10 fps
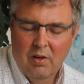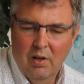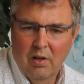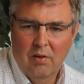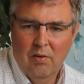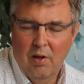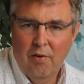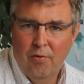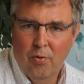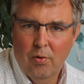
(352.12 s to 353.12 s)
And
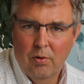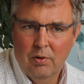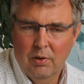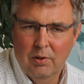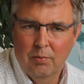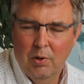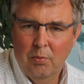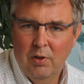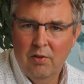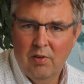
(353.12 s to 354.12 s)
therefore, when
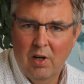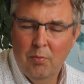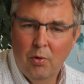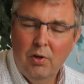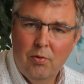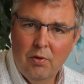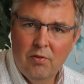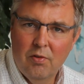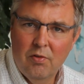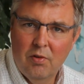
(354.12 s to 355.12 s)
we design monitoring
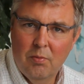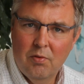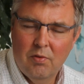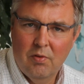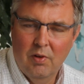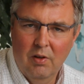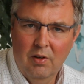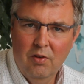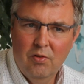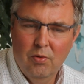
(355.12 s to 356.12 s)
systems, they
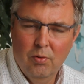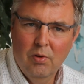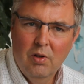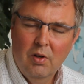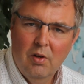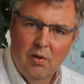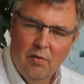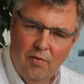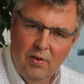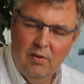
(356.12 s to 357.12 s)
need to
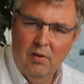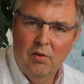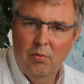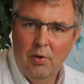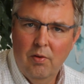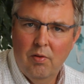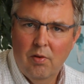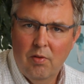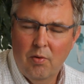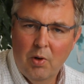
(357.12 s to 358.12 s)
fit in
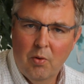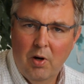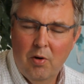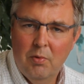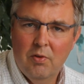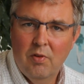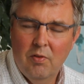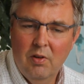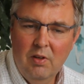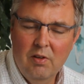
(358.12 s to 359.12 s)
with the requirements and
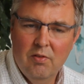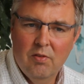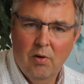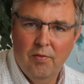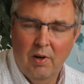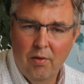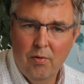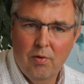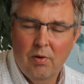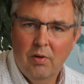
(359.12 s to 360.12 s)
the needs of other